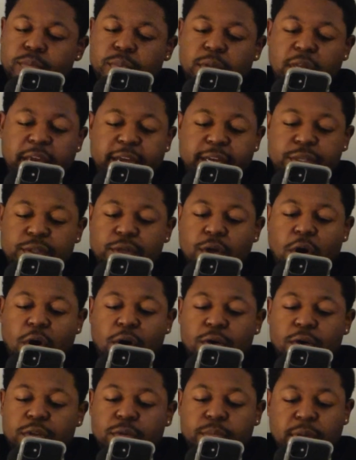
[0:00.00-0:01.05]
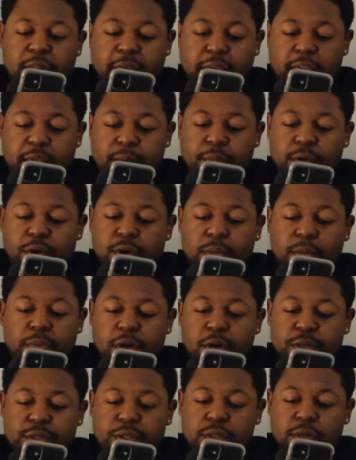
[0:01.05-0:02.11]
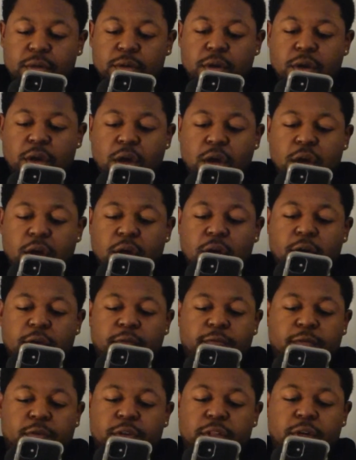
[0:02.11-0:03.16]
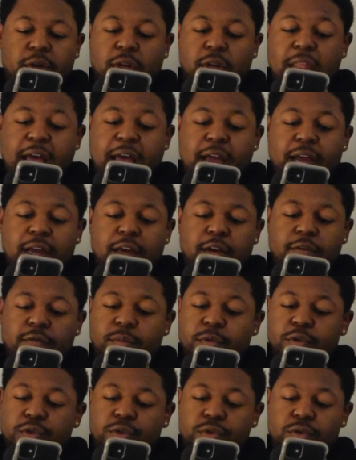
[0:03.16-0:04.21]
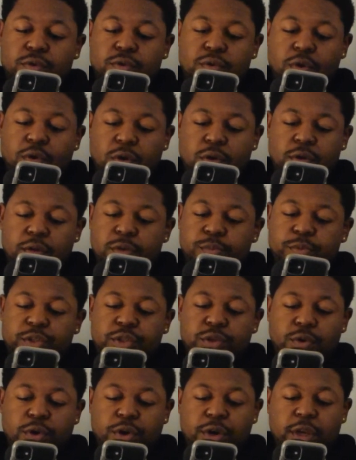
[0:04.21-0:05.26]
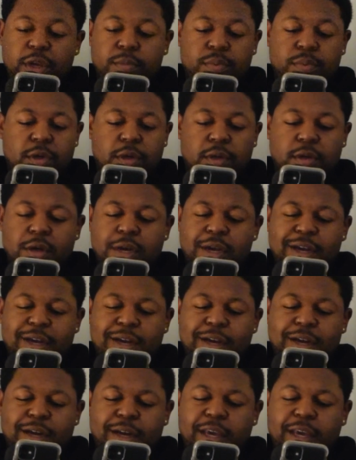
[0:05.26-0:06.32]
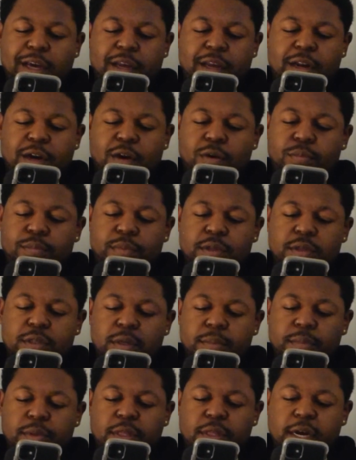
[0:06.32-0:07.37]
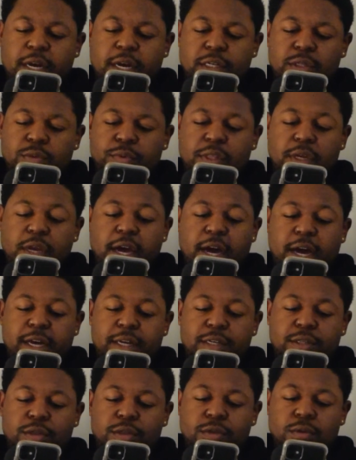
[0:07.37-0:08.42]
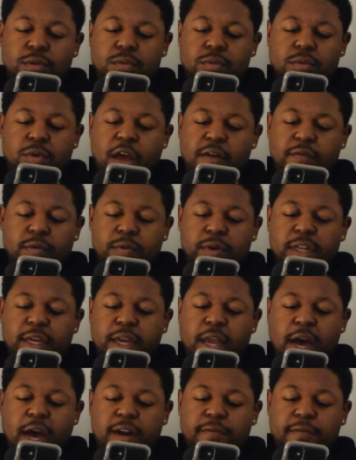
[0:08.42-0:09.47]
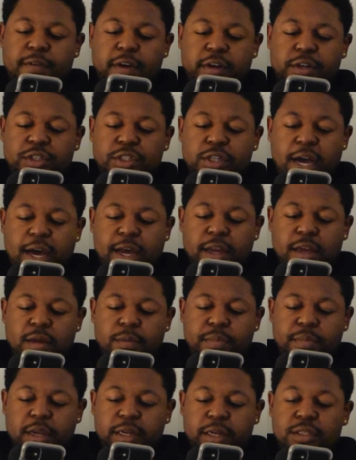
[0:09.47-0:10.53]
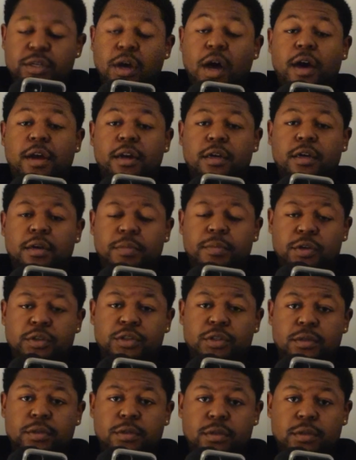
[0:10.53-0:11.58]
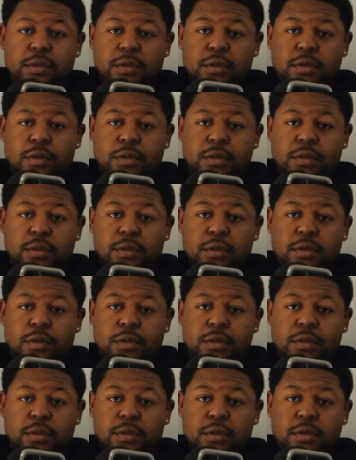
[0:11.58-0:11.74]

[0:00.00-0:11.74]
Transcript: place all the blame on a person or their lack of emotional growth and maturity, but I can't help but sympathize with the guys who never really got a fair shot at being taught emotions.